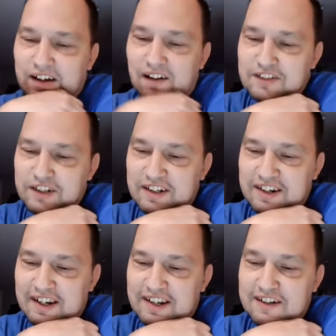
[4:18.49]
College
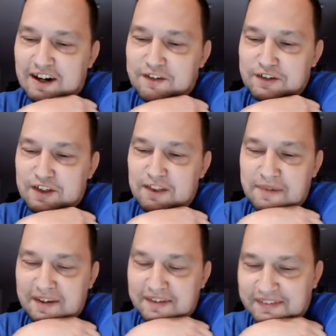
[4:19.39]
educated drivers are the
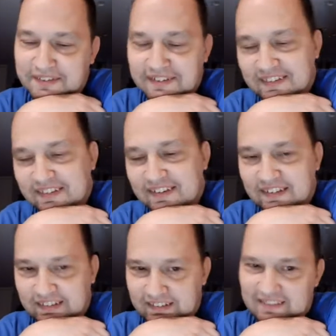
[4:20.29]
best.
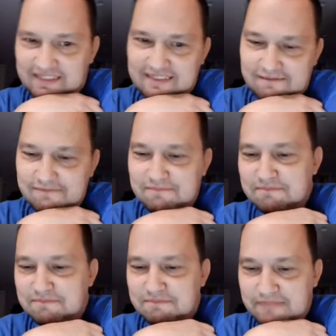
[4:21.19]

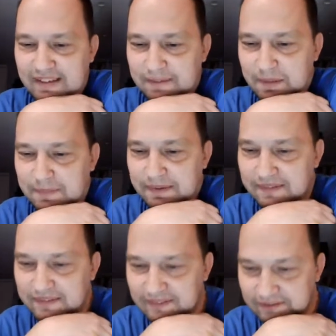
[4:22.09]
Yeah, maybe.